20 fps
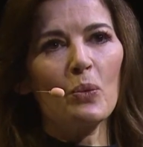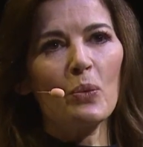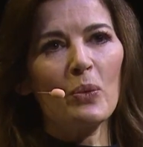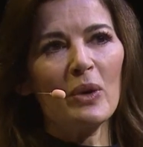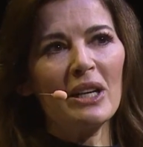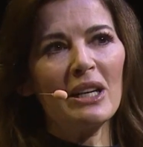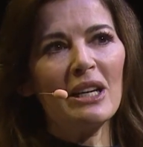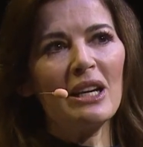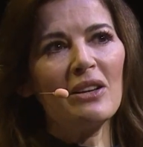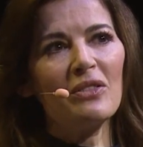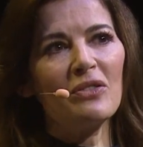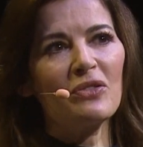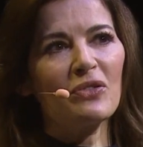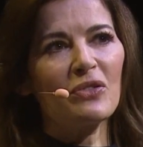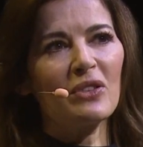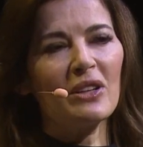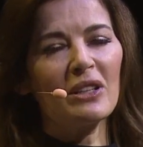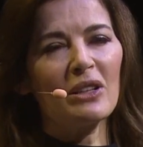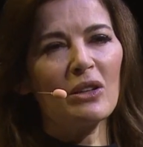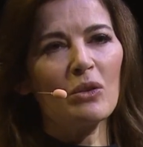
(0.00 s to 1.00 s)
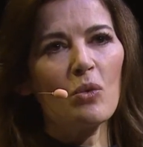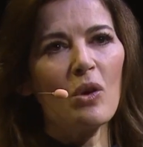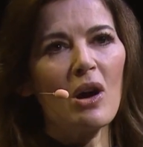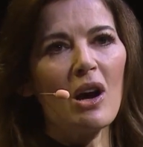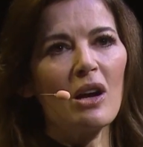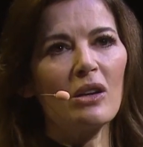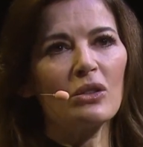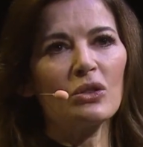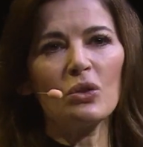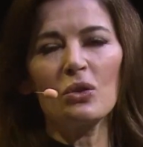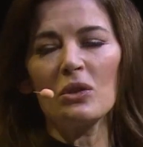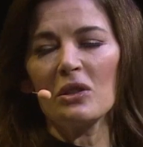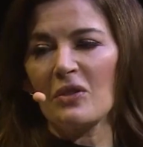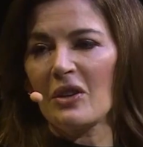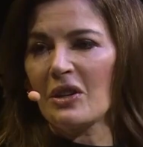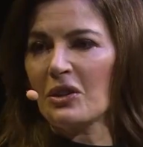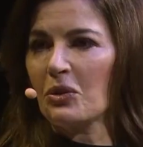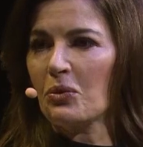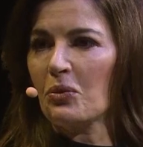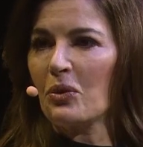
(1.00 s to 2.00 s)
live in a world, all
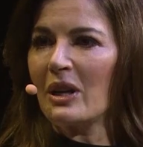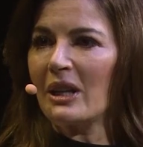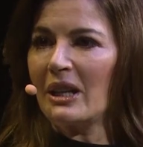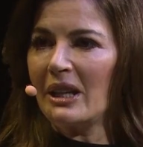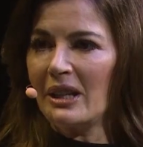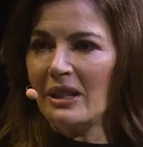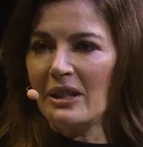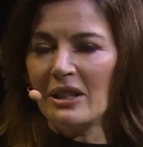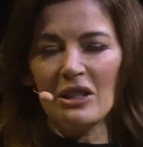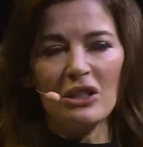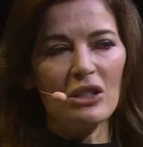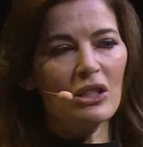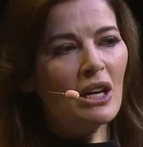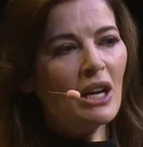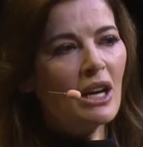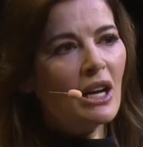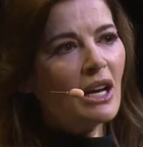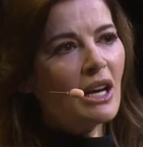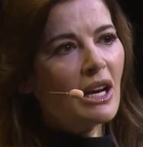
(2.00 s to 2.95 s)
of us really, that